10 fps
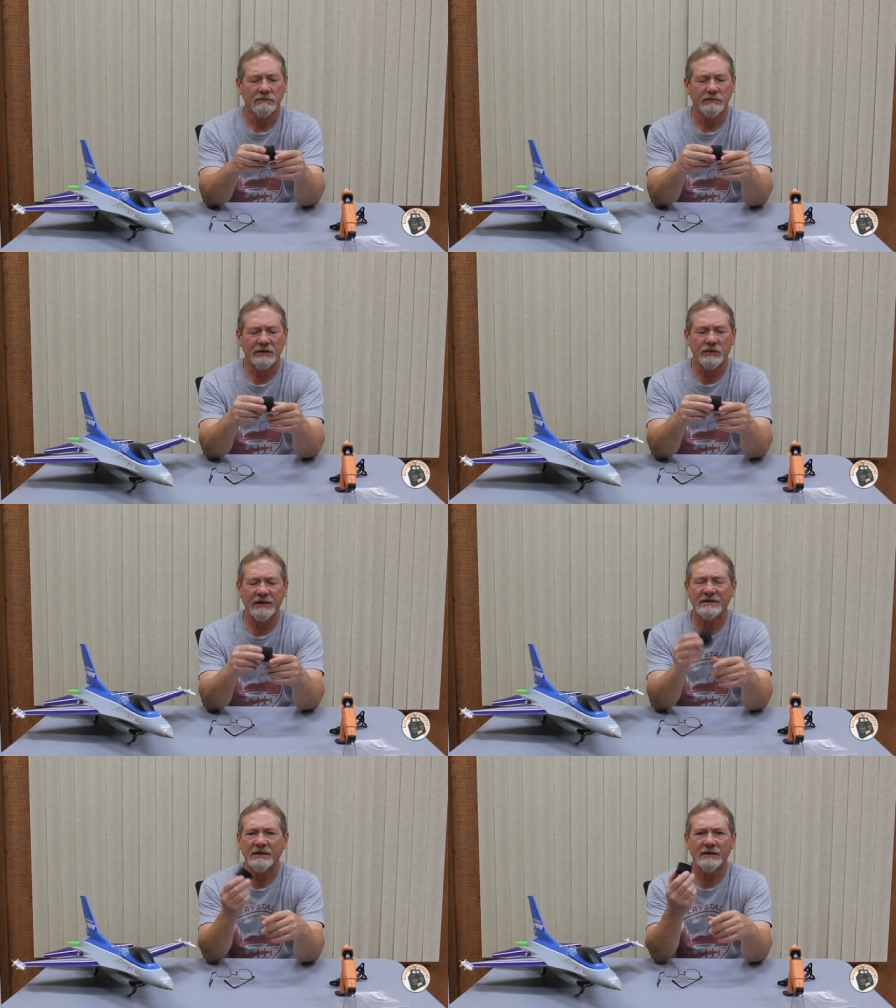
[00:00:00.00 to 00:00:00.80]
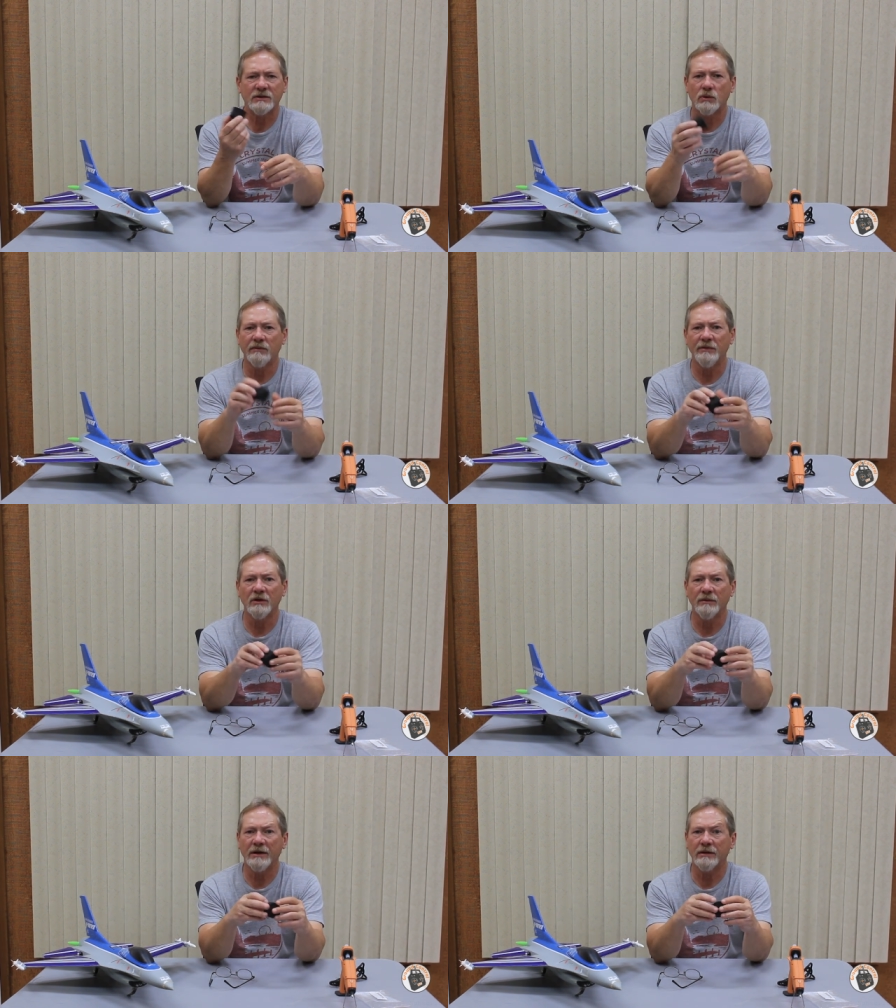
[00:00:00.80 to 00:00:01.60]
between 10 to
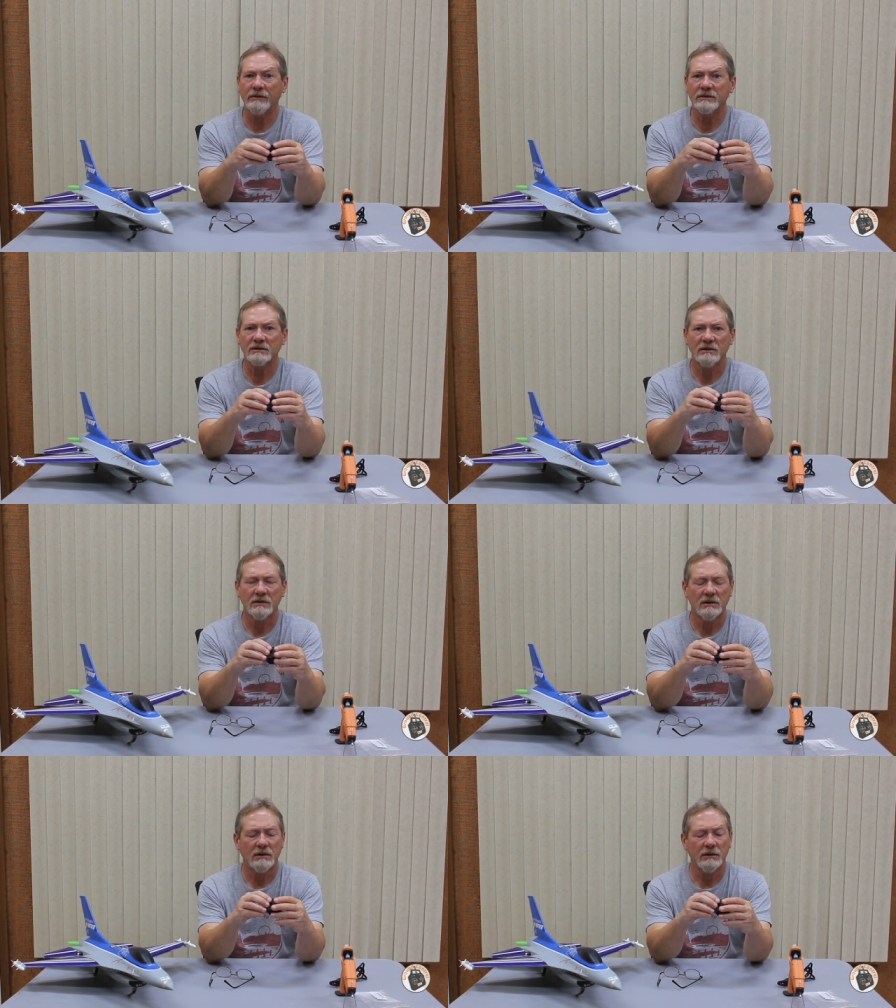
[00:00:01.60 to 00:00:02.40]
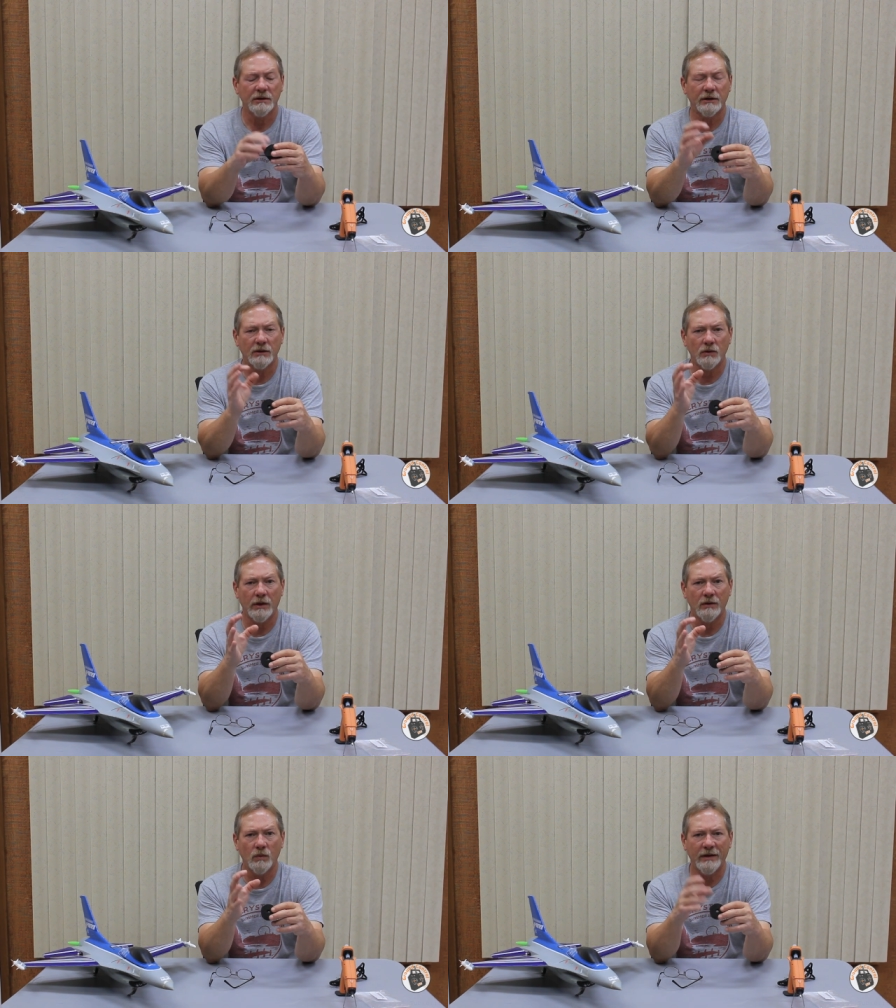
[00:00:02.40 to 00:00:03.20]
12mm, you know,
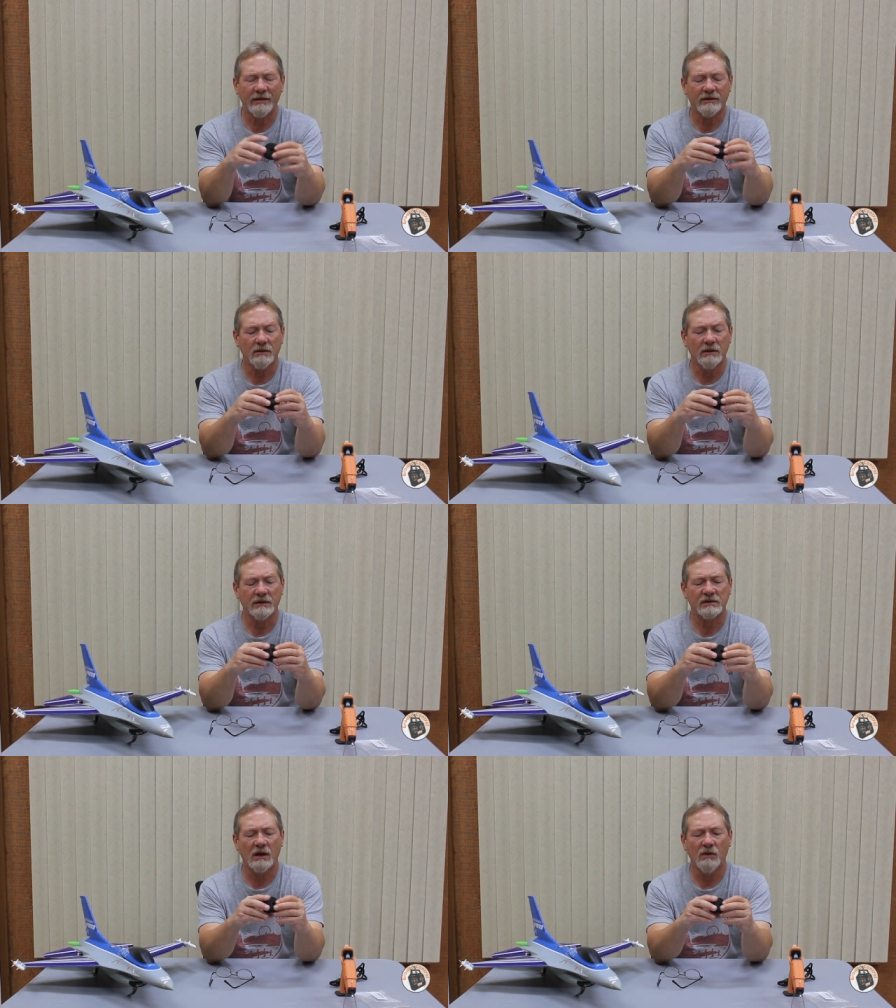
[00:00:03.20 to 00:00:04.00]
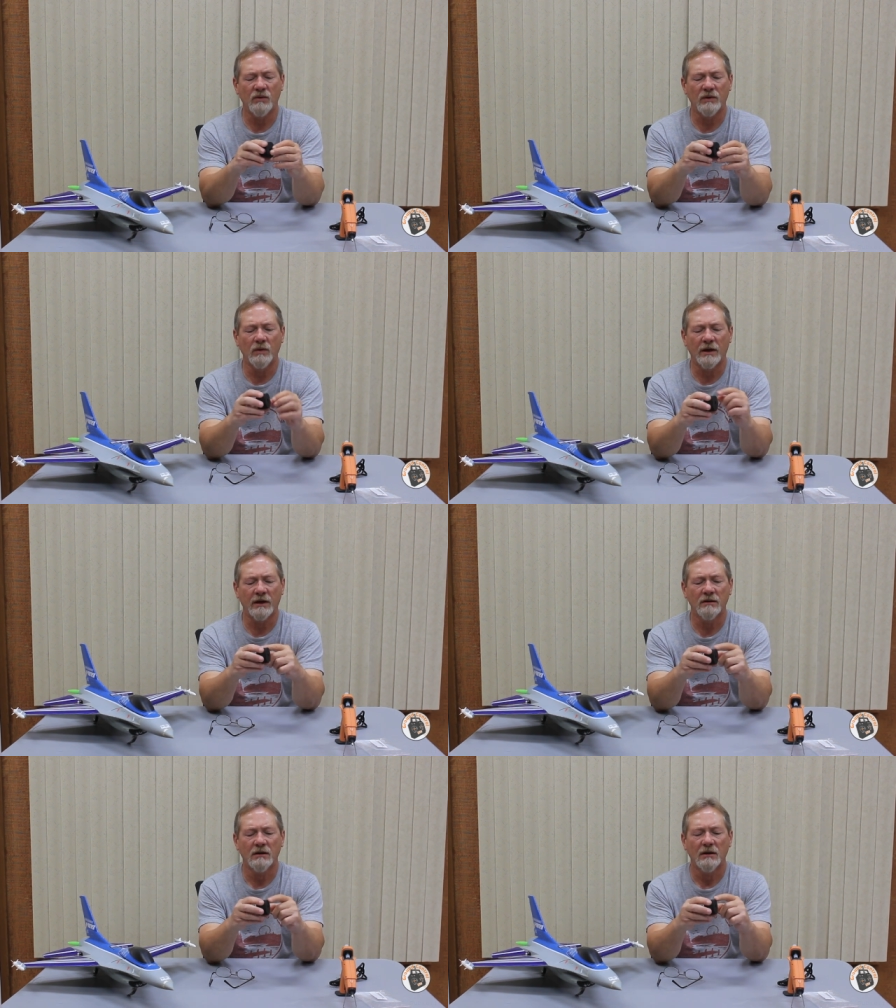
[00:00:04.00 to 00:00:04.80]
in width. And so I wouldn't want
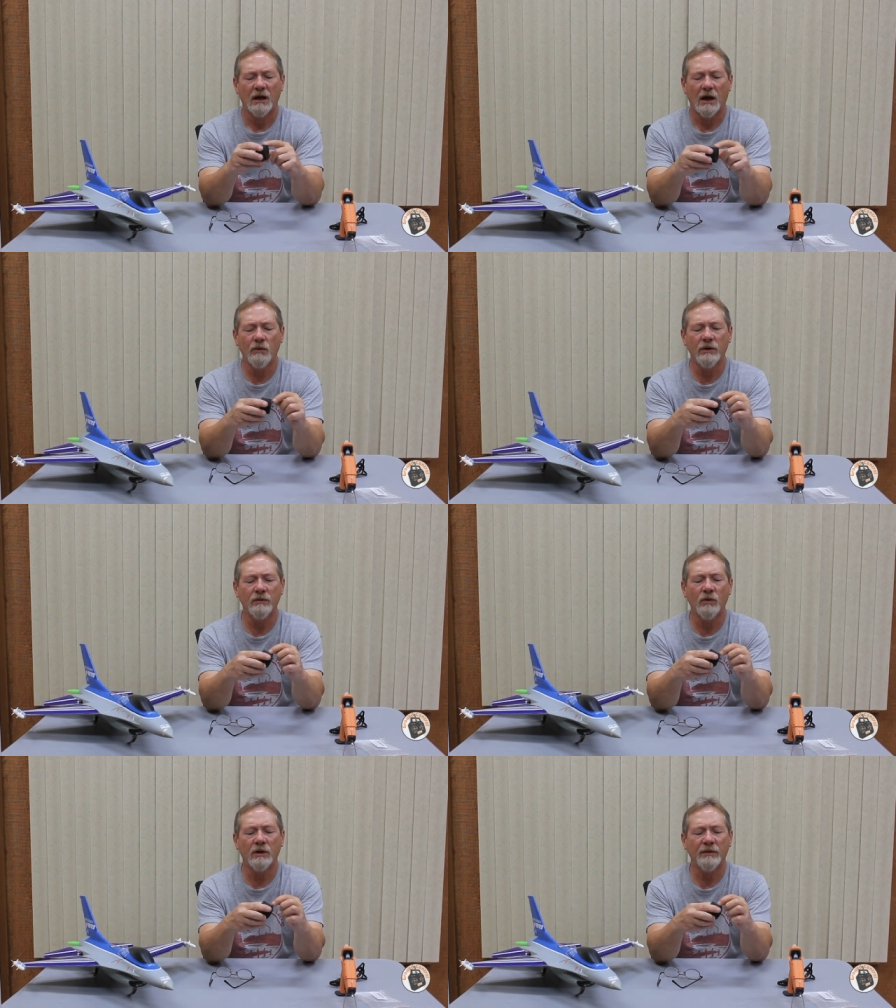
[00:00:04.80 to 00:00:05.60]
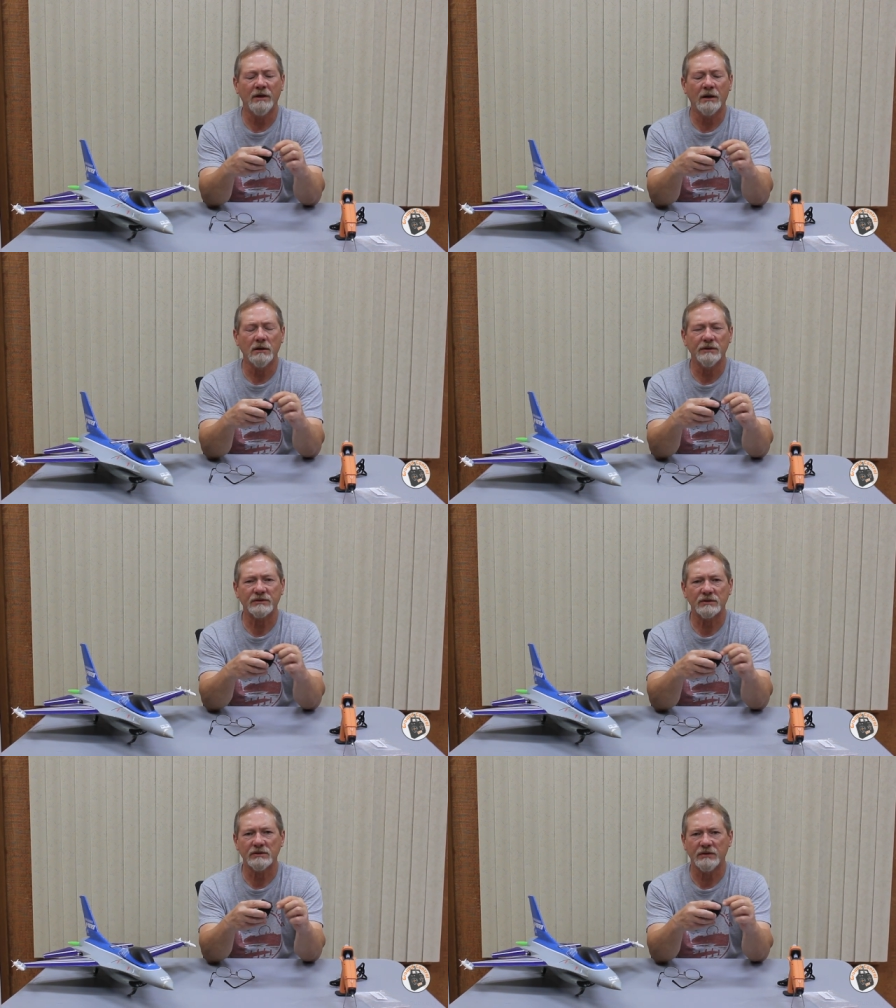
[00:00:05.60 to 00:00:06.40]
to be any
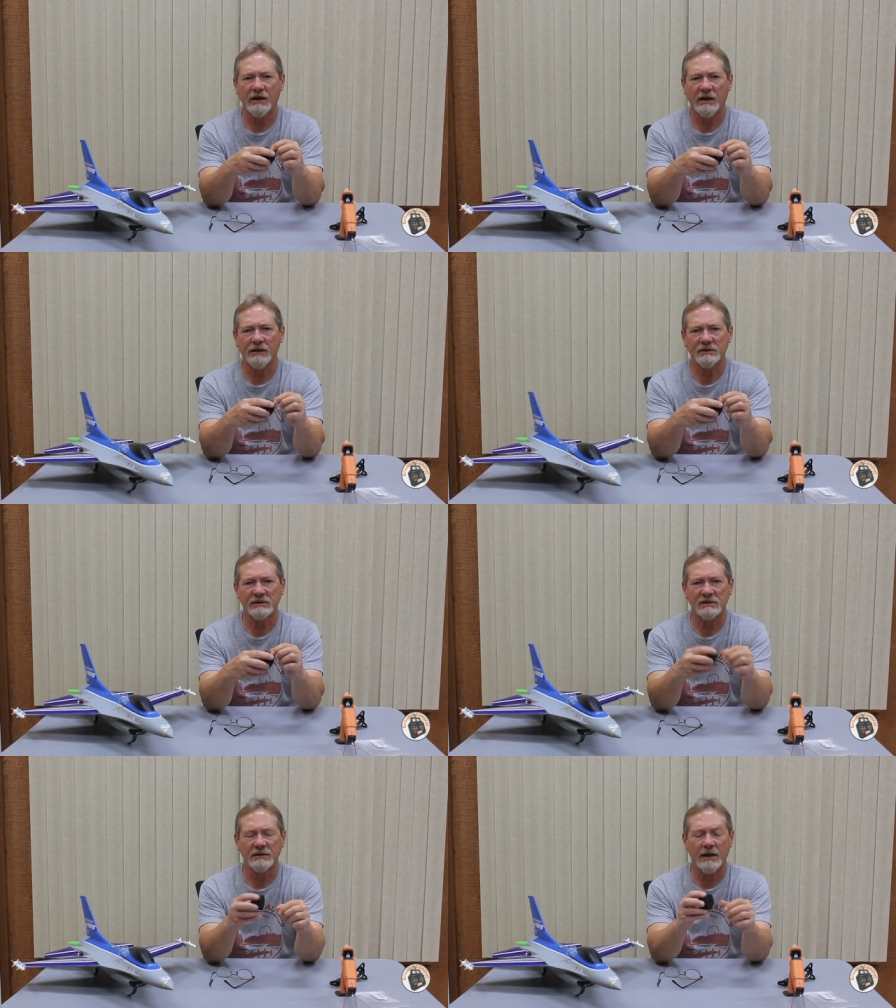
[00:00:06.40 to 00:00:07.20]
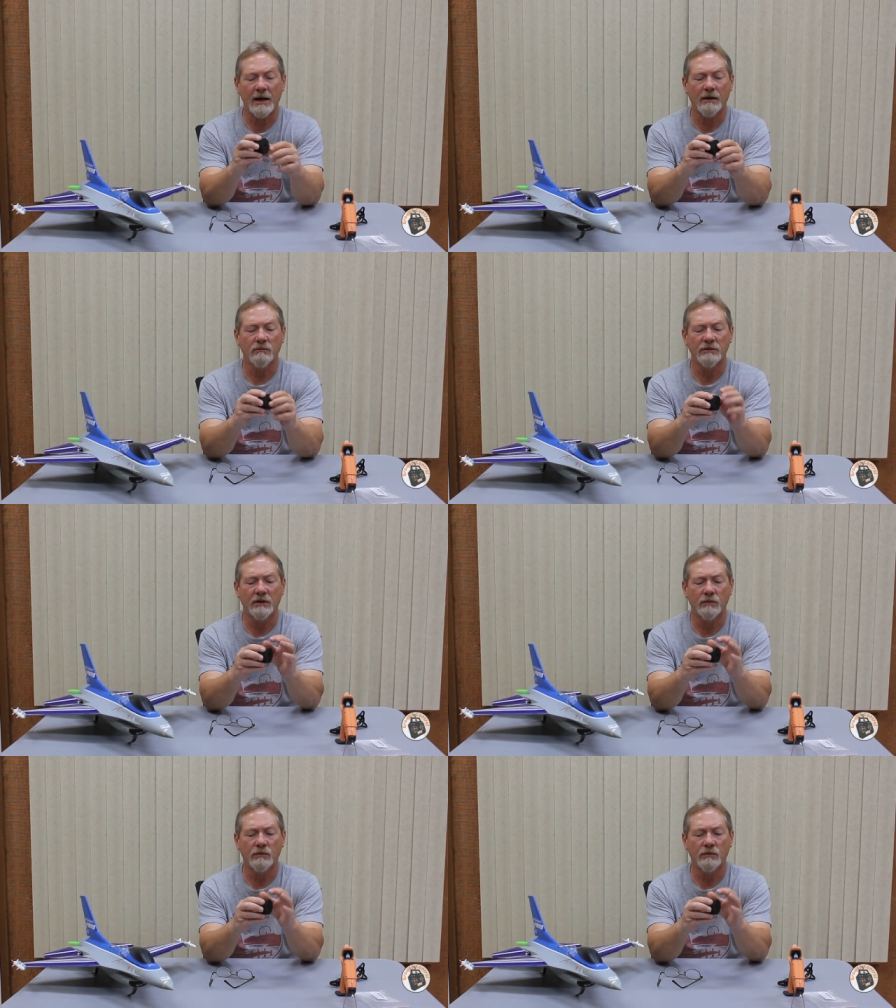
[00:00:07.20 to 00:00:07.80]
closer to the edges than that, you